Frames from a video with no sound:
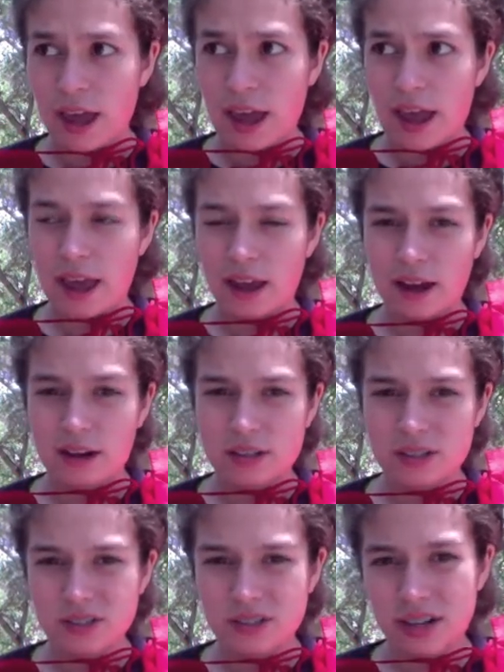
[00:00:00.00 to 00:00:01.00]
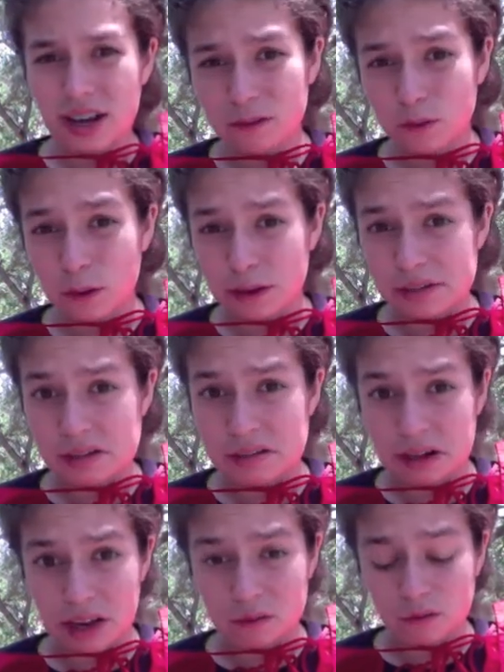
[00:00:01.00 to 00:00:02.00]
And it's just kind of a waste of
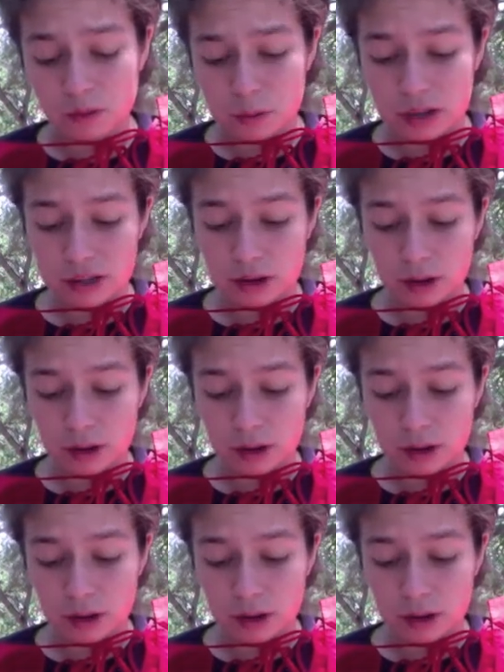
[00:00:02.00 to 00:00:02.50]
time for me.